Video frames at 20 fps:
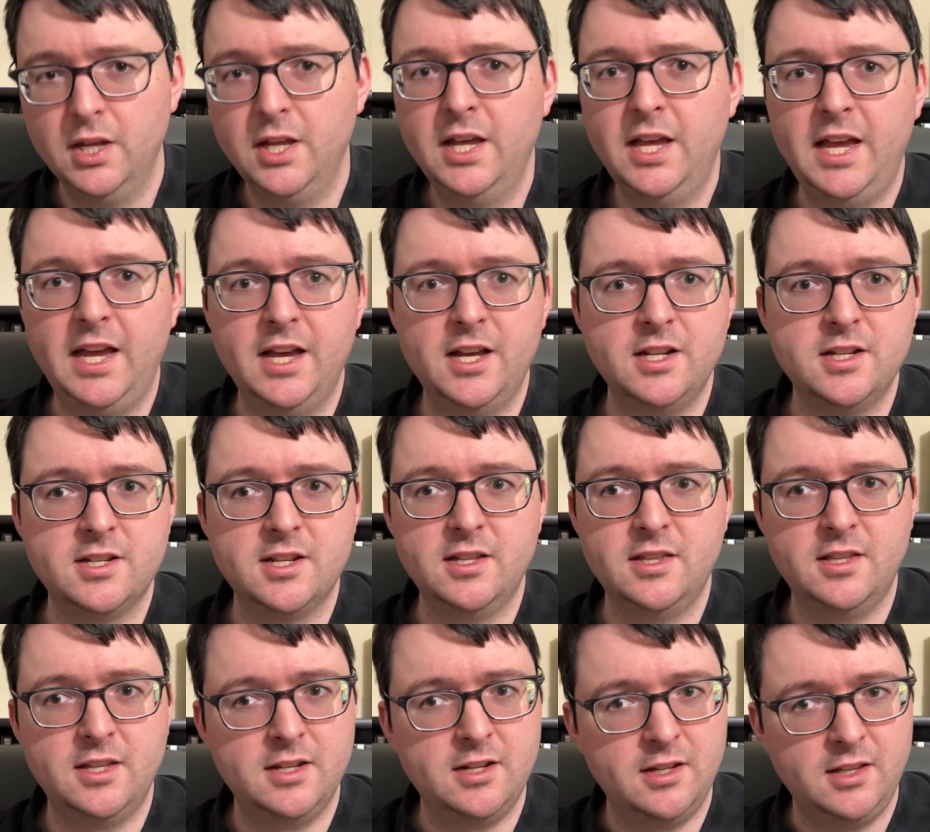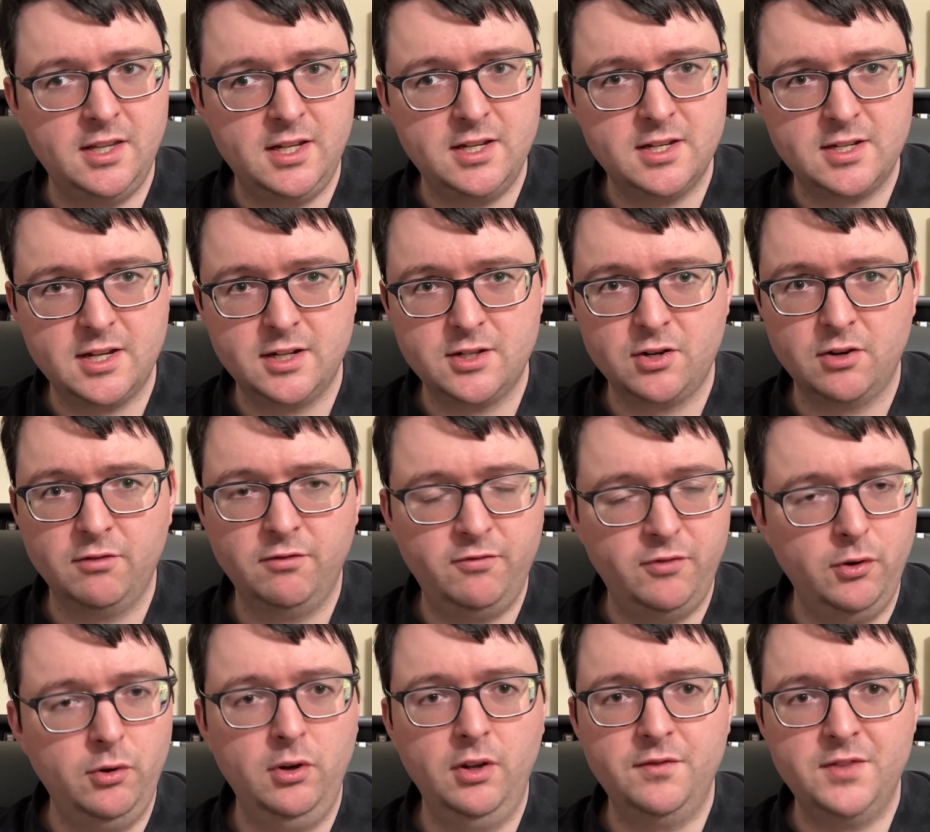and these sets are
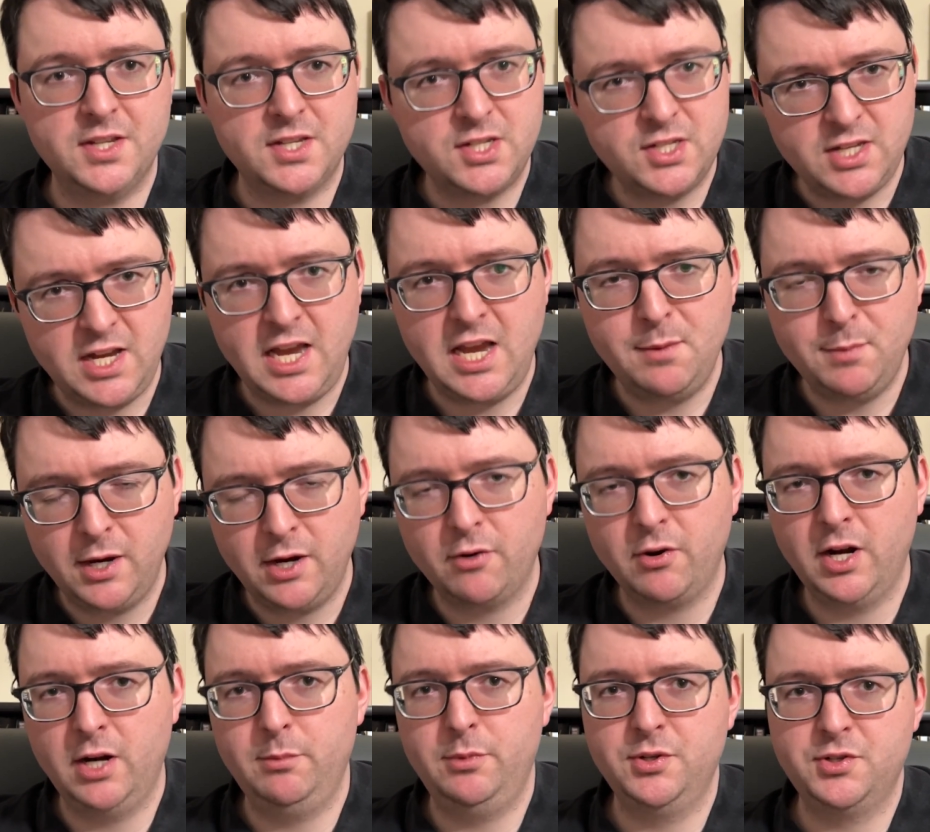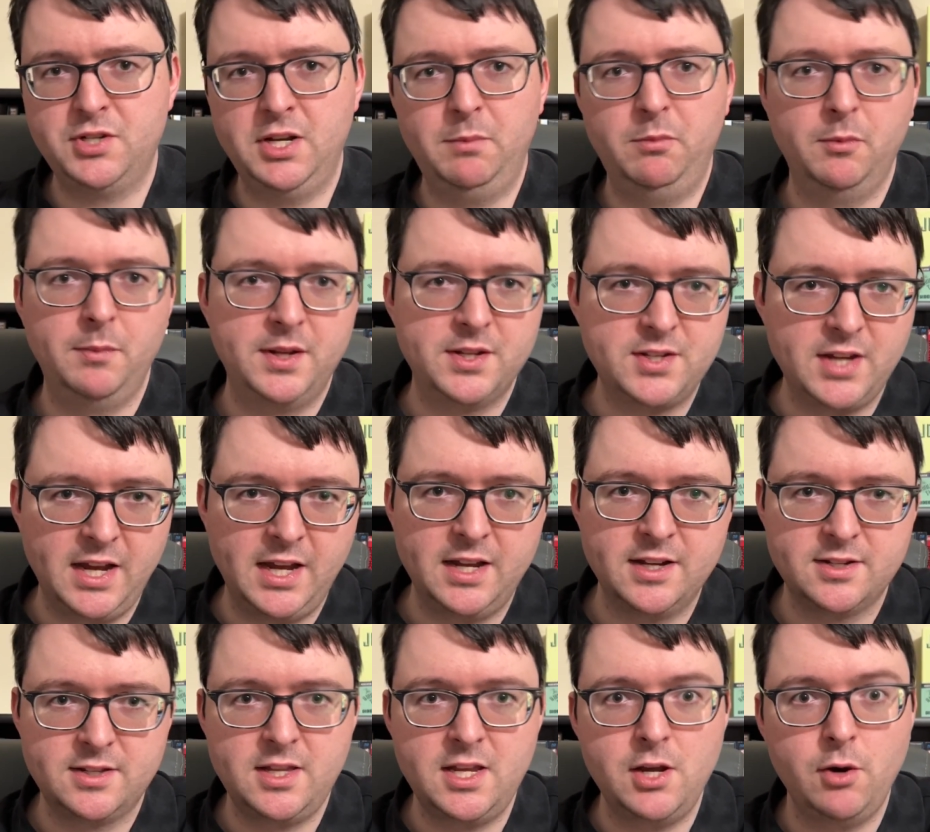full of the same incredible supplements as
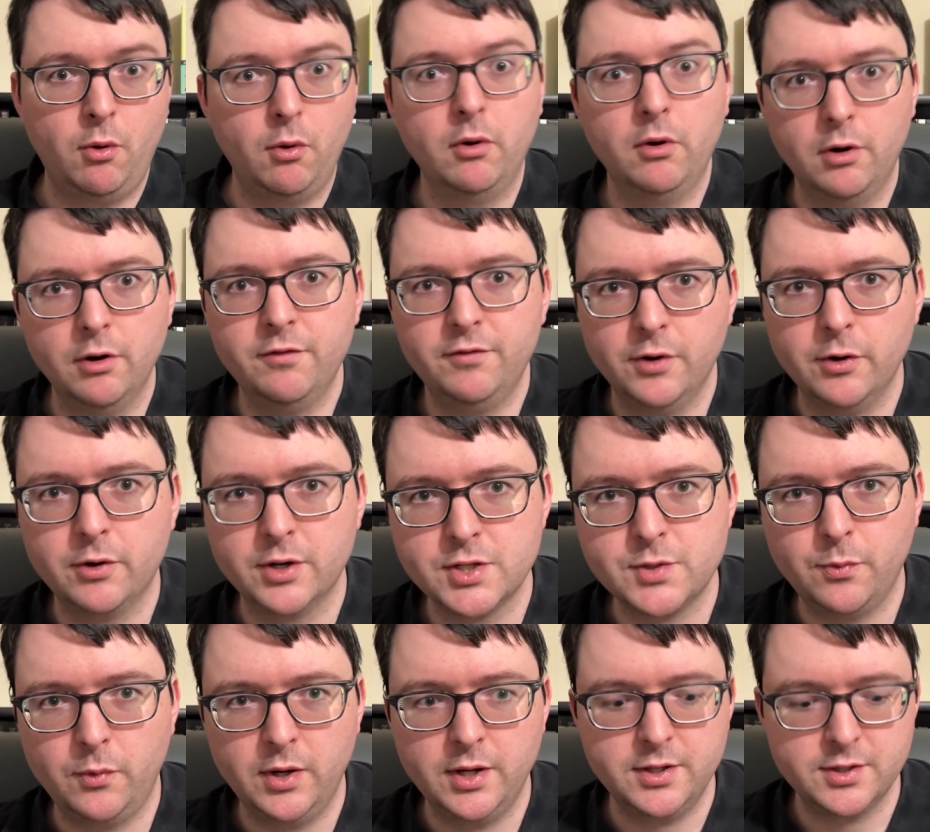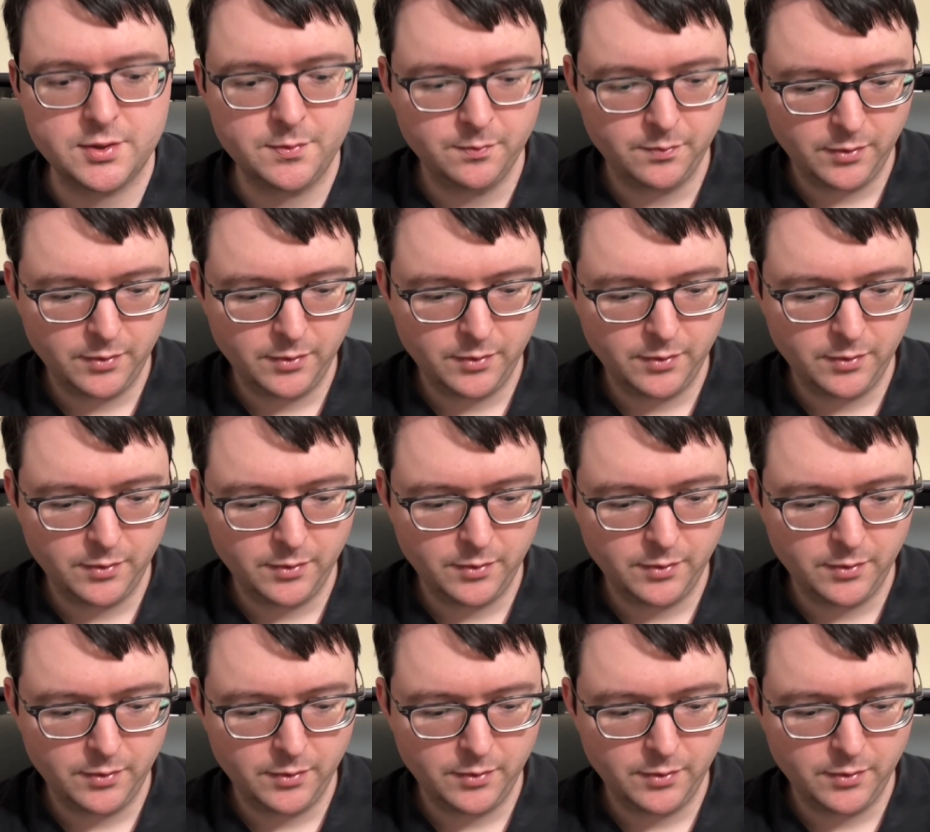the horror-focused ones.